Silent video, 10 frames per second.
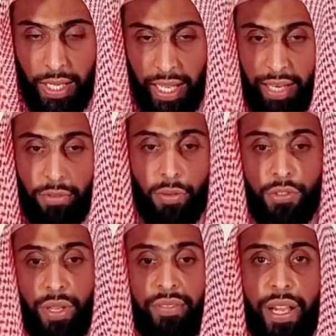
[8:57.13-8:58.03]
And if you were
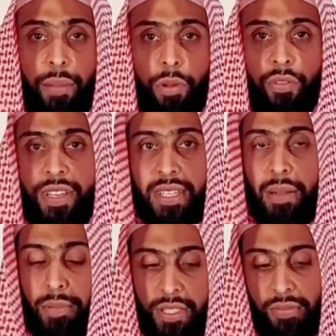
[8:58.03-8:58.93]
to give a couple of
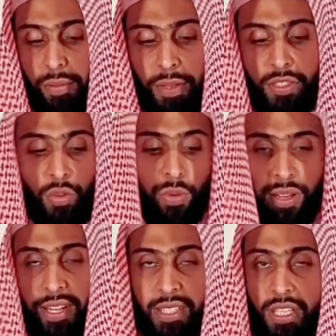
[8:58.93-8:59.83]
examples, if a person were,
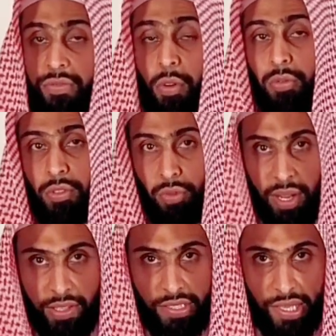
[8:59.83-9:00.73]
let's say his phone were to
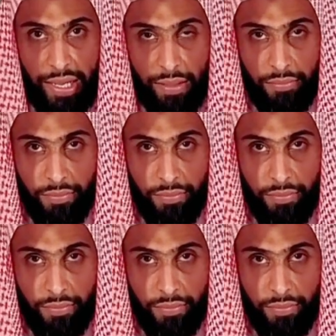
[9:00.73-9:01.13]
ring in salah,